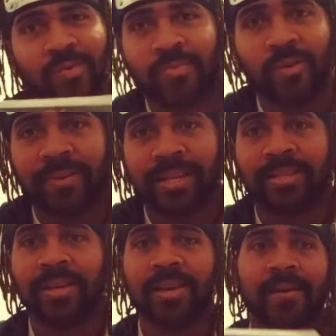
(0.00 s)
movies,
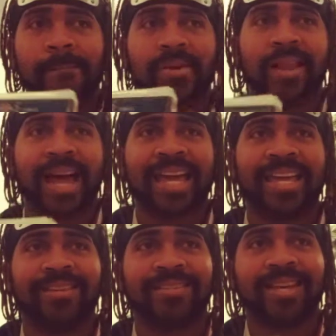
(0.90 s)
but like
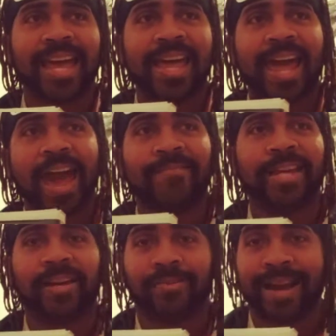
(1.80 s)
having
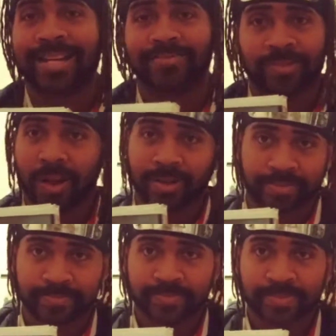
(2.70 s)
that interaction was
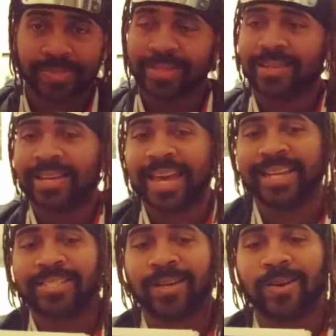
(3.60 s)
awesome. And
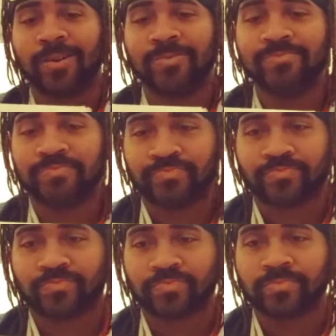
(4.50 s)
so
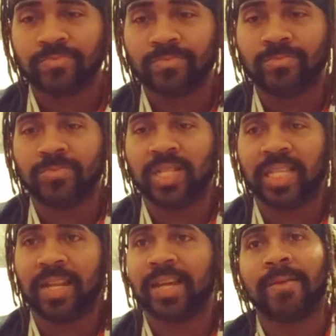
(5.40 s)
they
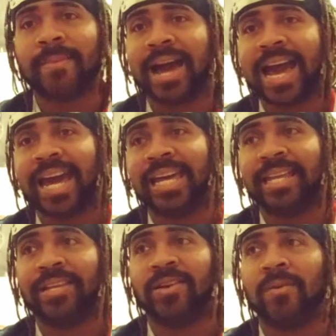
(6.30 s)
look at Mike,
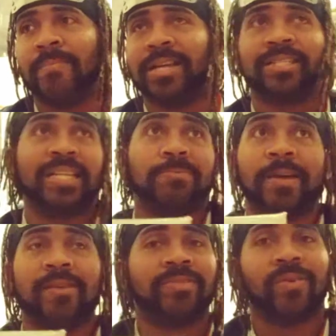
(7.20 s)
and Bugs
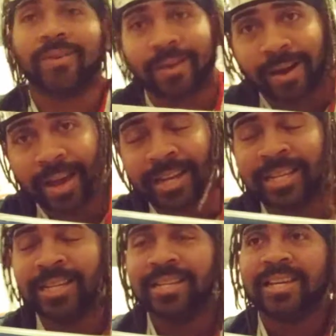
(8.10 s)
explain what's going on,
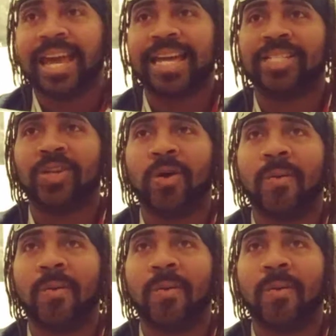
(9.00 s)
and so